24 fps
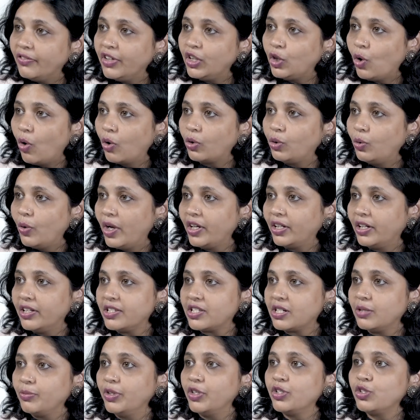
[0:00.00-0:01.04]
we talk to our
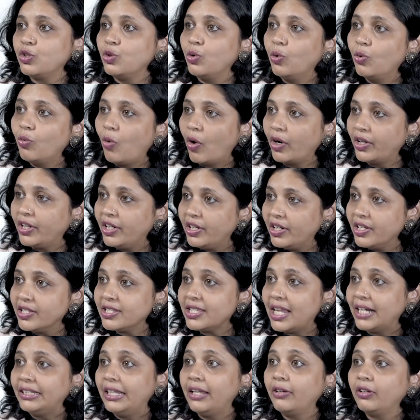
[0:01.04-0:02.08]
customers, know what it is
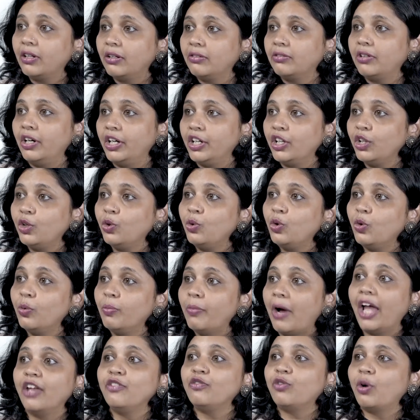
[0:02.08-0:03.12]
that they continue to
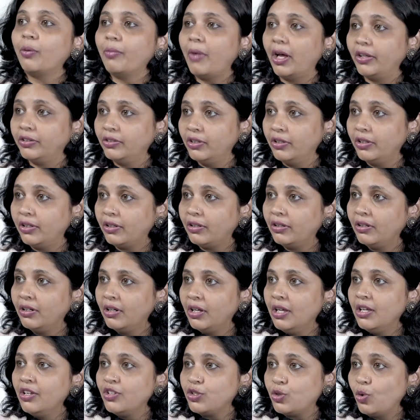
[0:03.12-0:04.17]
buy from other
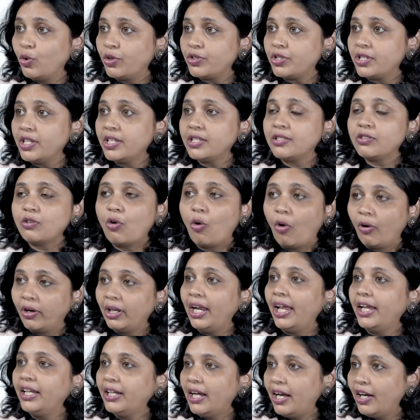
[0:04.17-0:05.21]
sources
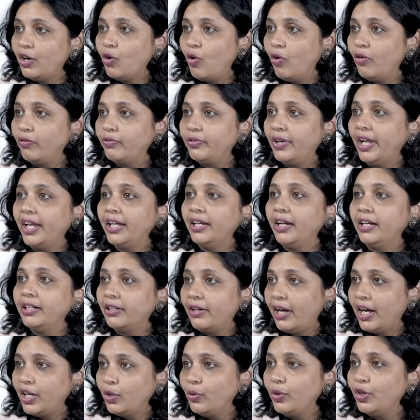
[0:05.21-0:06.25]
online and offline, and
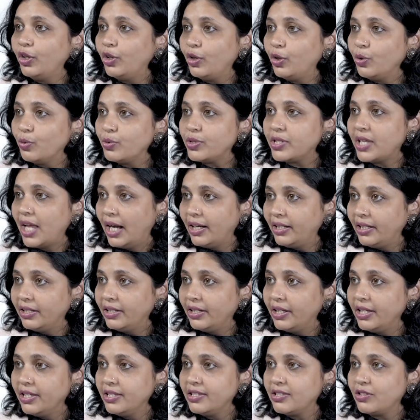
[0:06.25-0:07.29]
try to introduce
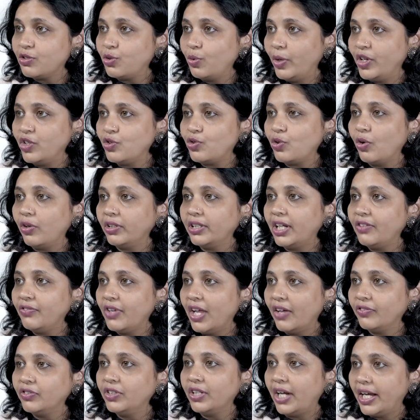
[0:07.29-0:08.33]
categories to ensure that we
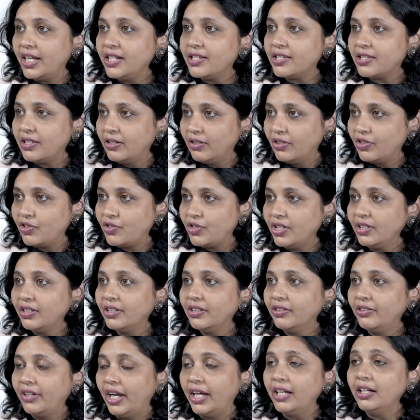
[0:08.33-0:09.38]
have the right synergy,
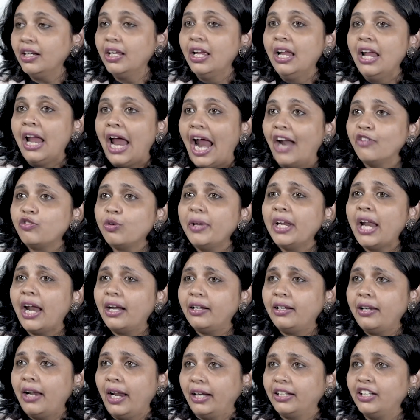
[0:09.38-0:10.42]
right? And from an
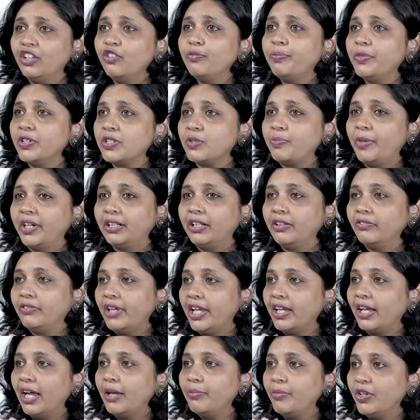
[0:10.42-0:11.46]
attractive perspective,
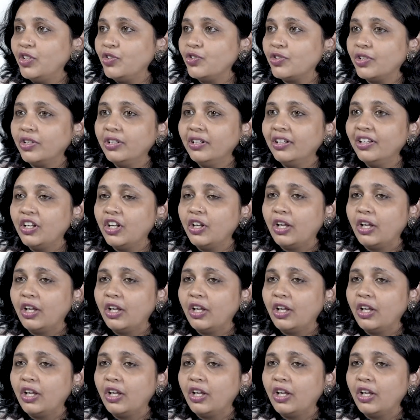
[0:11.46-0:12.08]
like I mentioned,